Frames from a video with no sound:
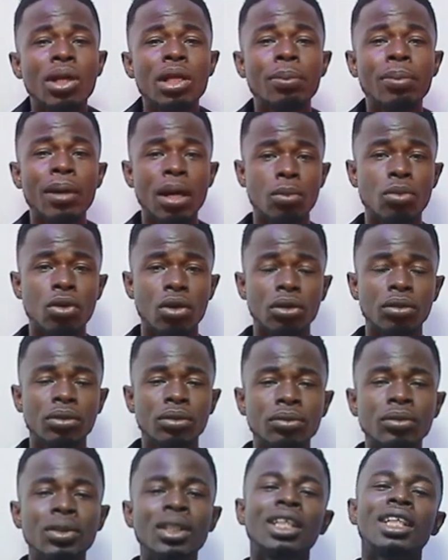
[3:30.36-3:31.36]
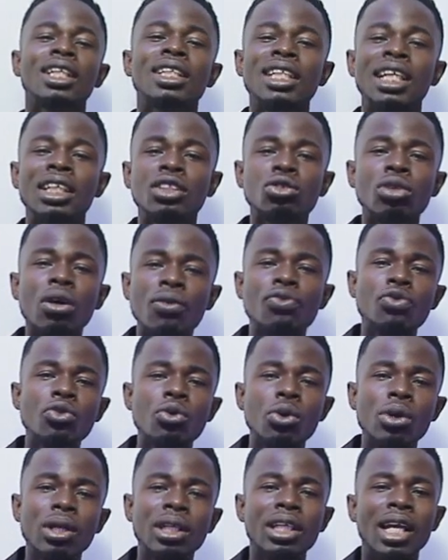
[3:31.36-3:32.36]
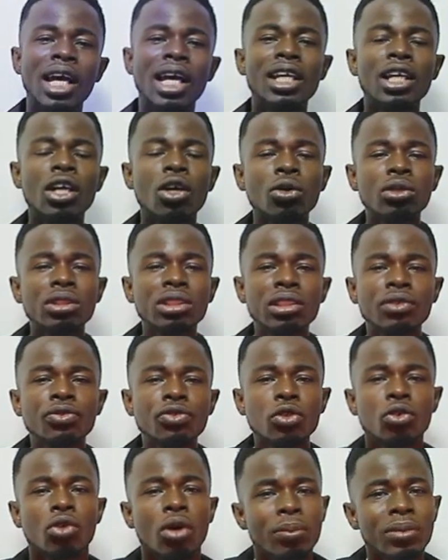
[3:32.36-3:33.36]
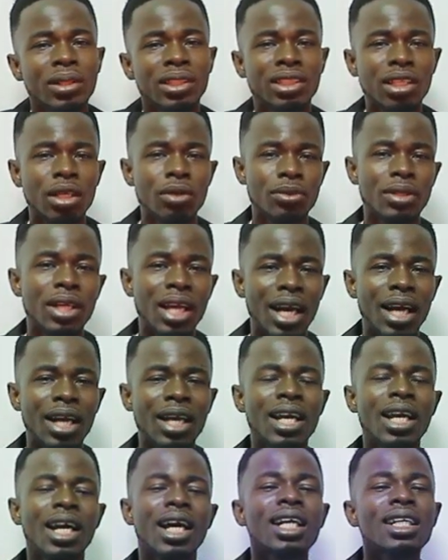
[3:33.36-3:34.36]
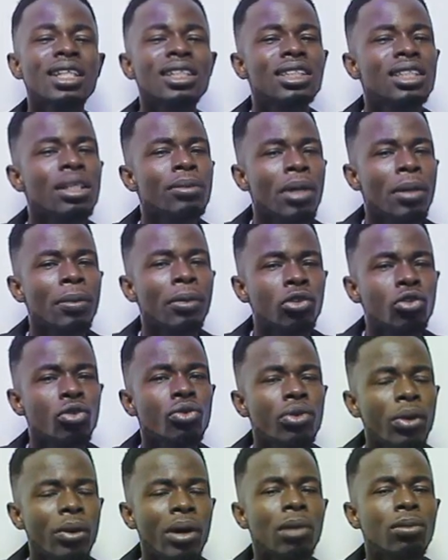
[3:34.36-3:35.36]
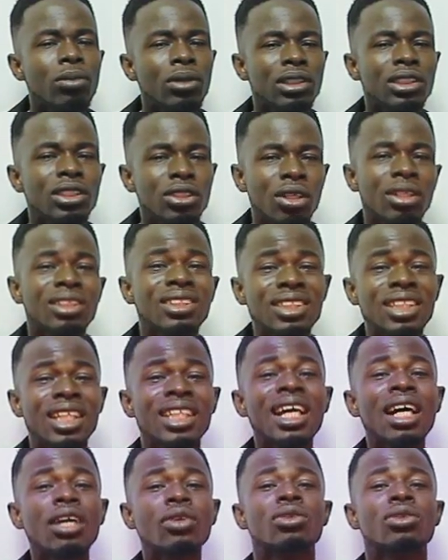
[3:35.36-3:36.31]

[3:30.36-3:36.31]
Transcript: won bambo na sofu e ye O D I F O KWABENA TAWIAH ele nsemi abatujo abonti o se Nana